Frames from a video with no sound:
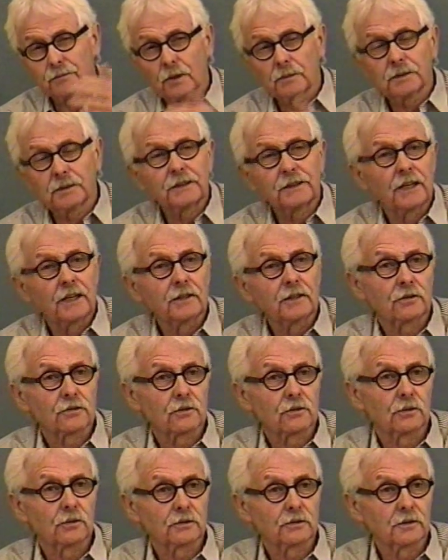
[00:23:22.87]
probably 10
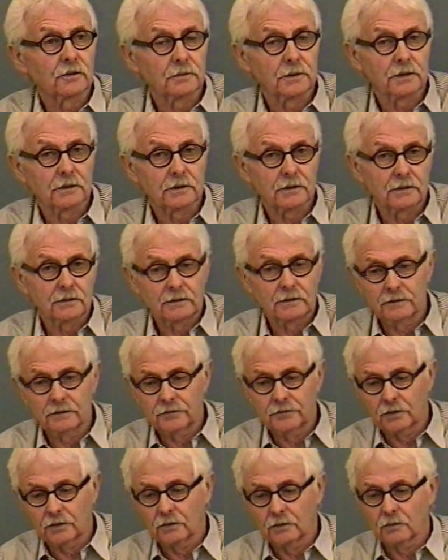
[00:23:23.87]
years older than Bill, and
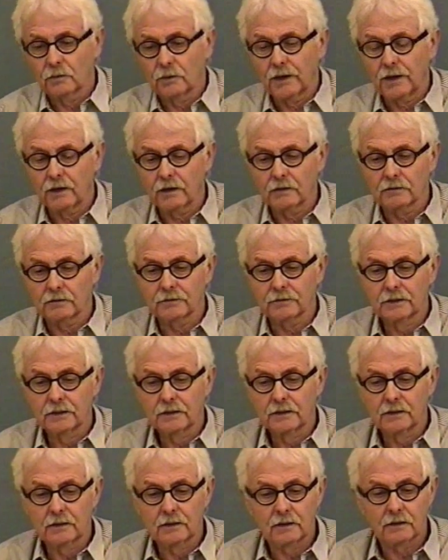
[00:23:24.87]
if you're aware of
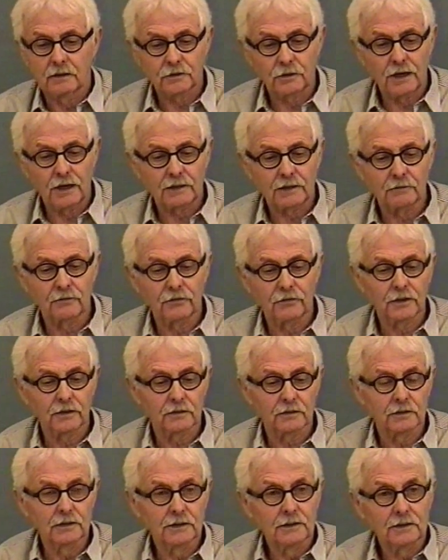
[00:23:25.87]
track and
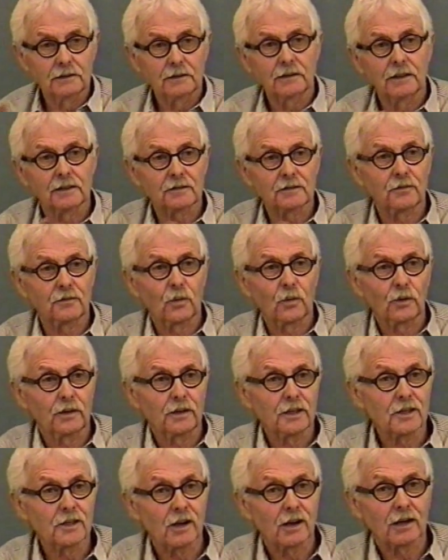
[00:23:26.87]
field, it's for
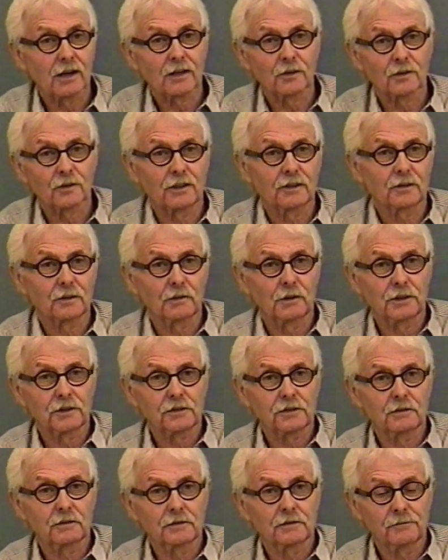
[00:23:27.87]
the younger
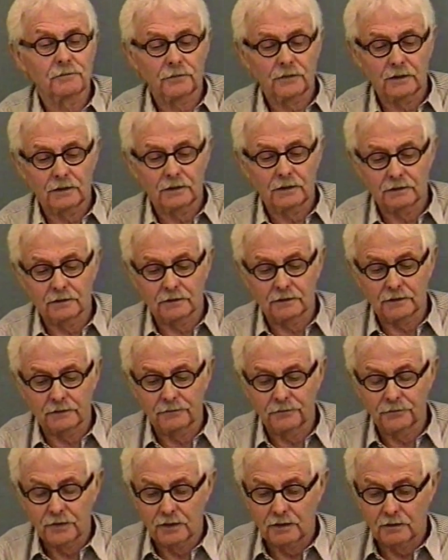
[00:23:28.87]
generation. And
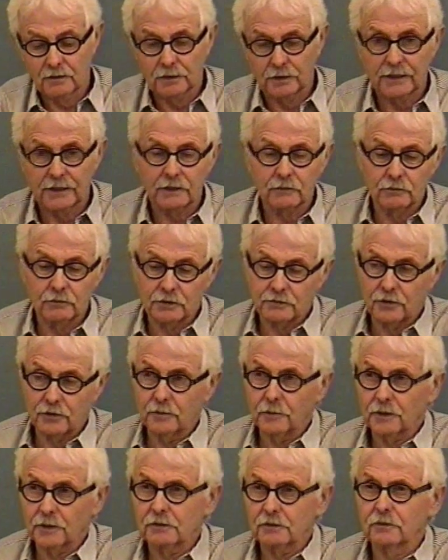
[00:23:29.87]
my dad was
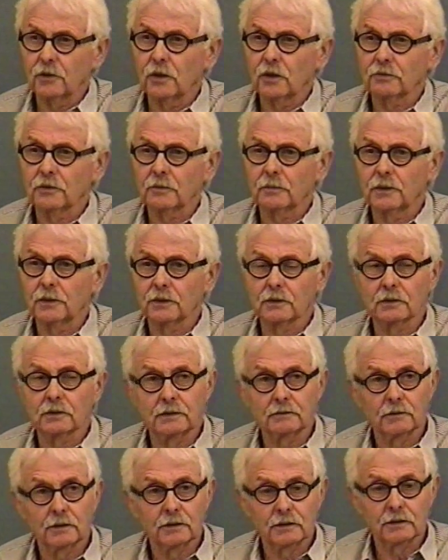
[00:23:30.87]
very much involved with Bill
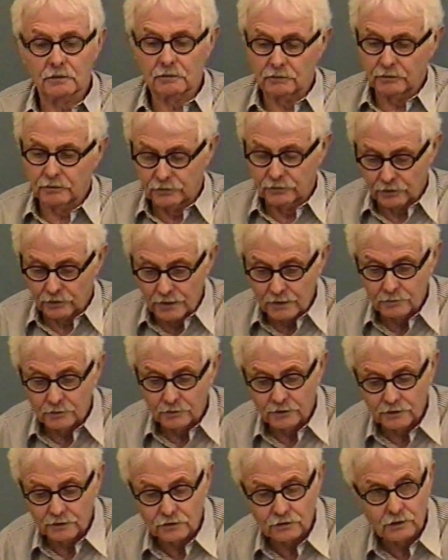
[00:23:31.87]
and for him
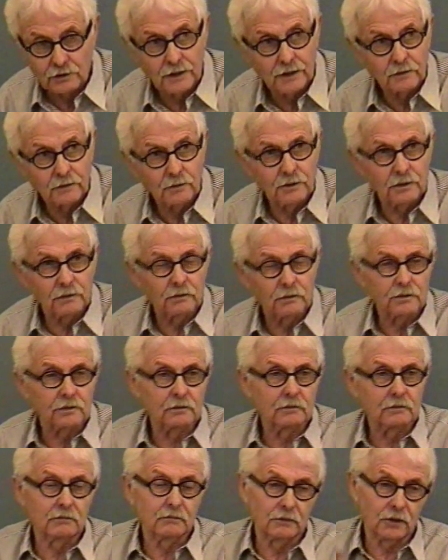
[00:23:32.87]
in his training when he
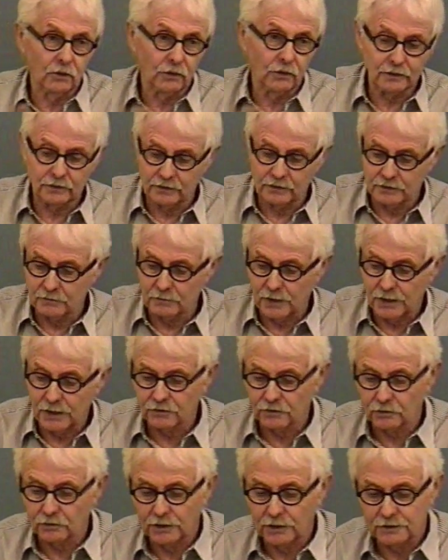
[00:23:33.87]
was going to these
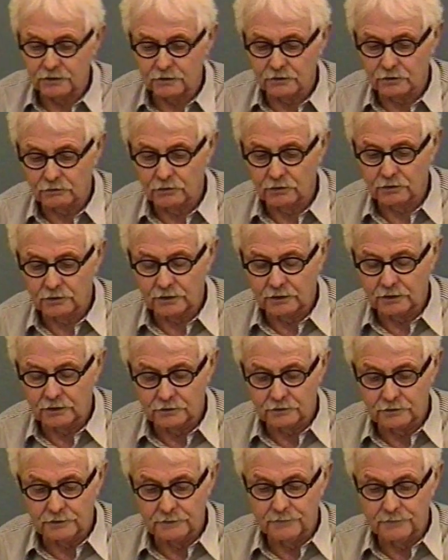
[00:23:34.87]
major races throughout the
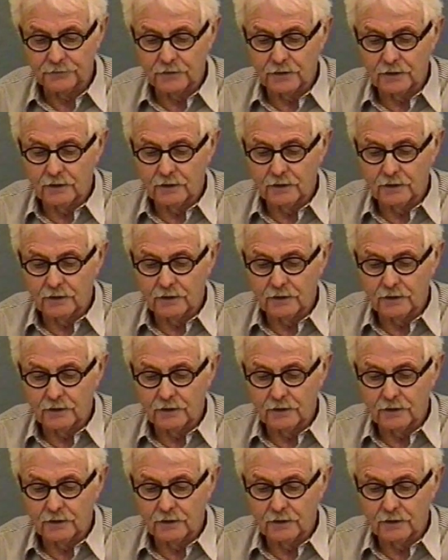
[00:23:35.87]
country.